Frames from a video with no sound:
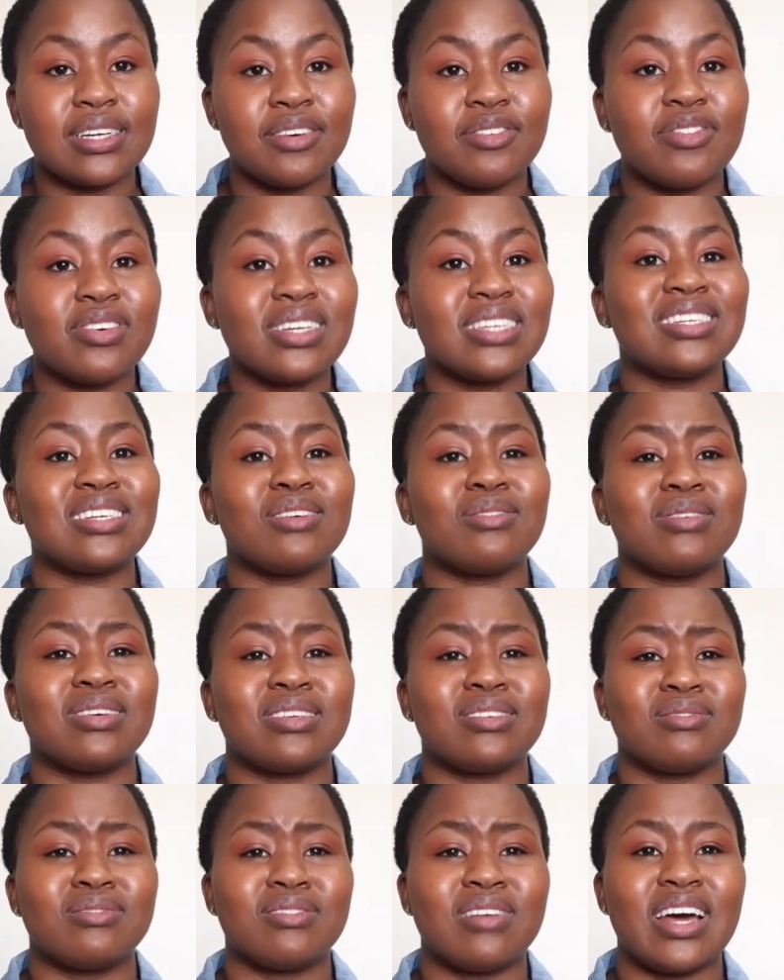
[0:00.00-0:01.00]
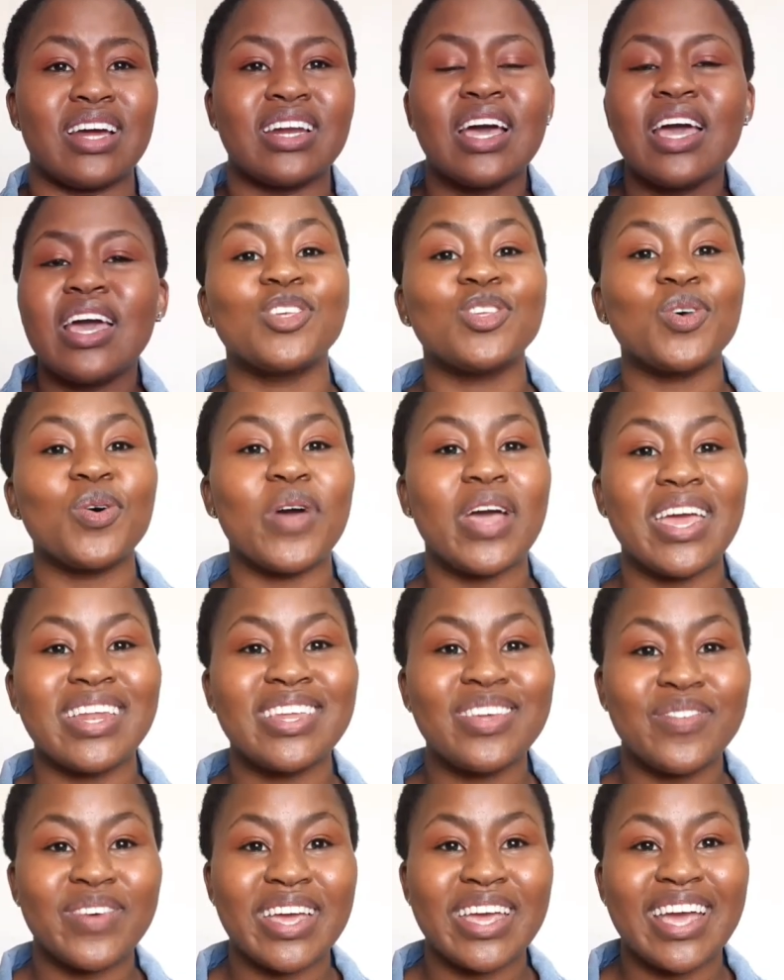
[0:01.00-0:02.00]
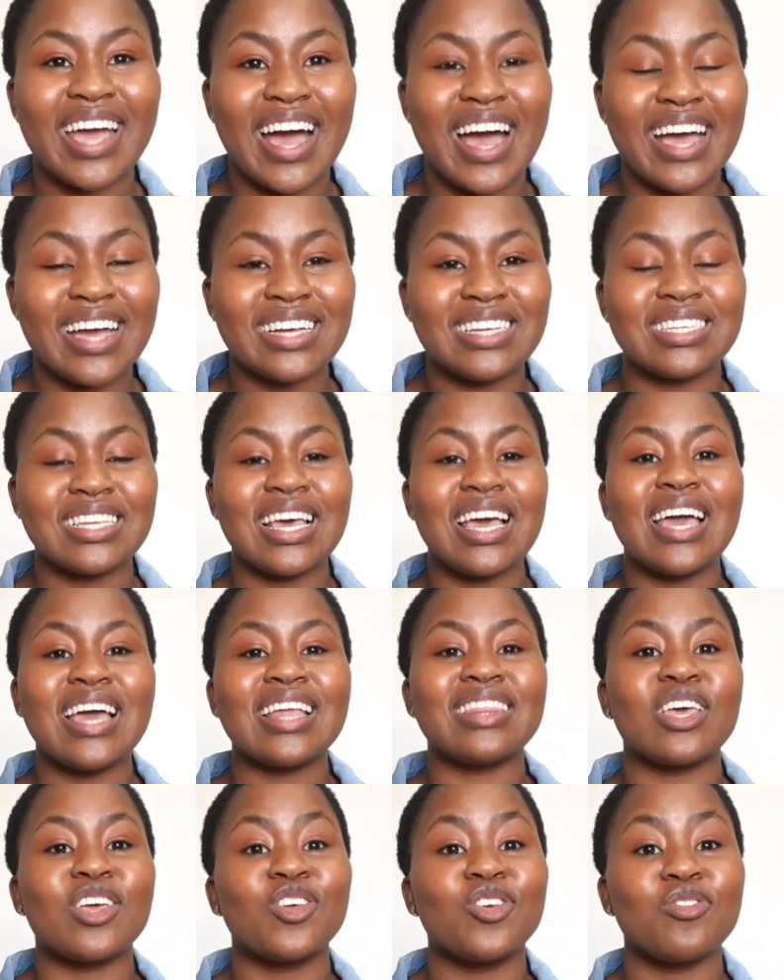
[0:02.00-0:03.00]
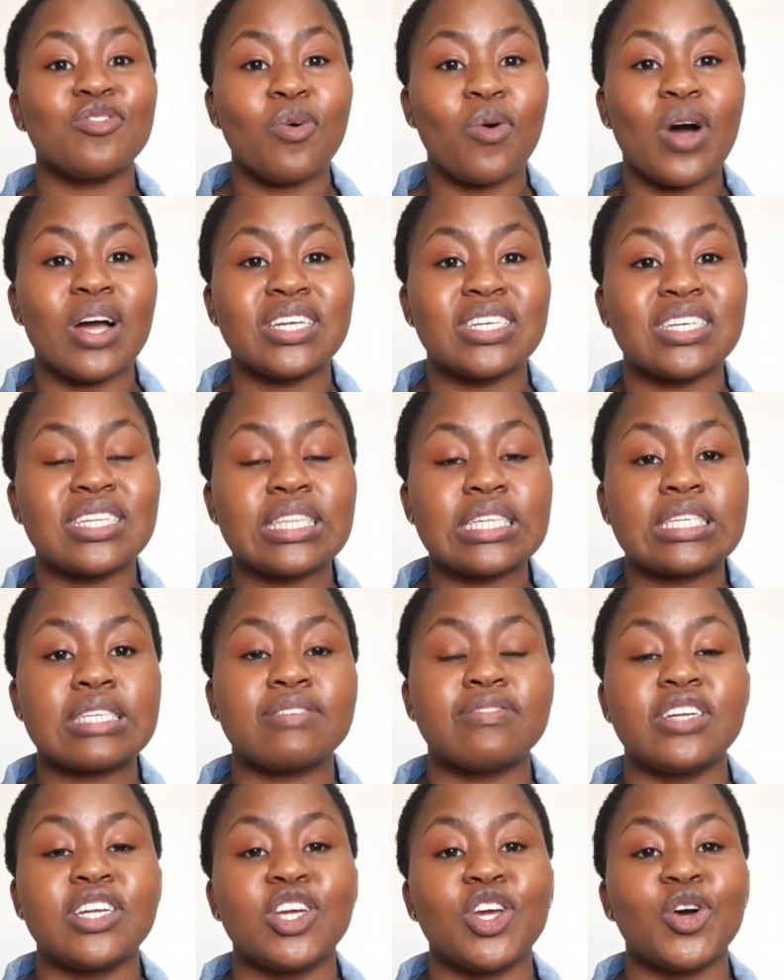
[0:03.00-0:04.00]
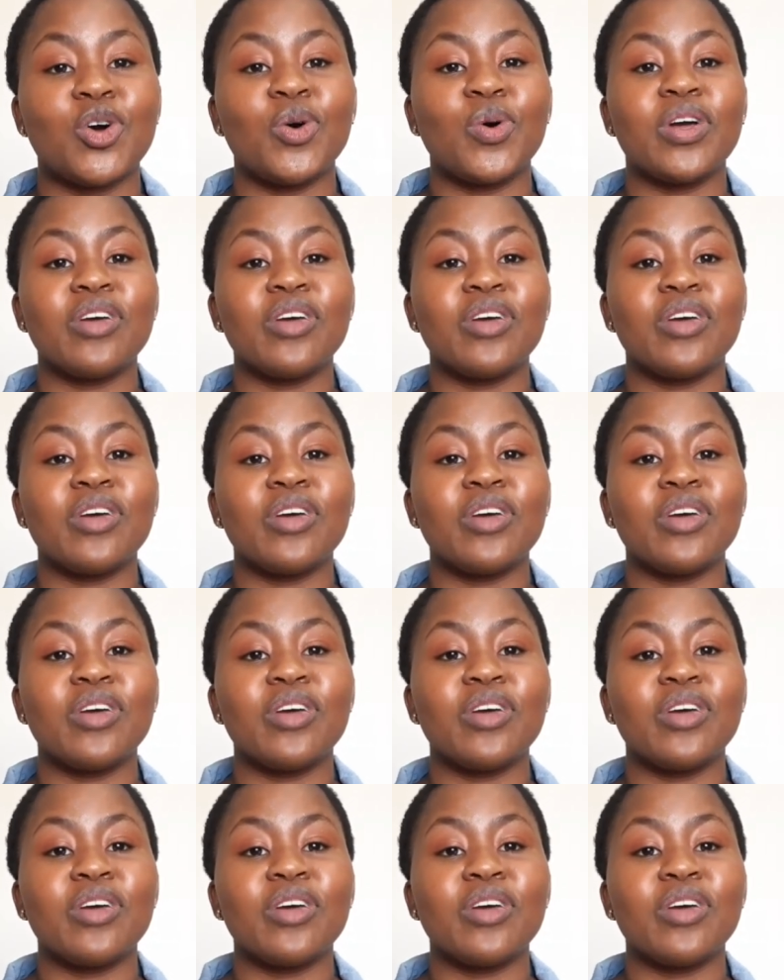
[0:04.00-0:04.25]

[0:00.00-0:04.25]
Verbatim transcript: First year was a ride. So anyway, guys, thank you for watching this video.